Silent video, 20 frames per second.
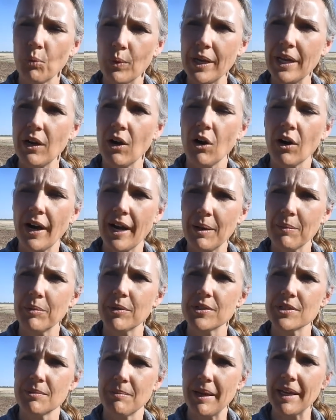we are
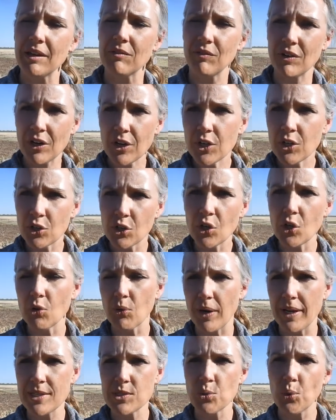able to make a very good
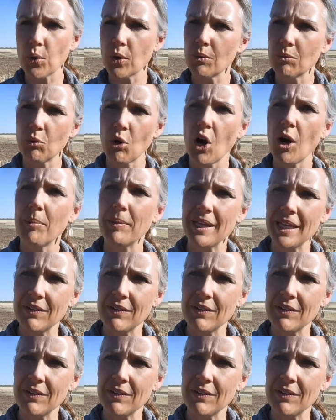grain sorghum crop,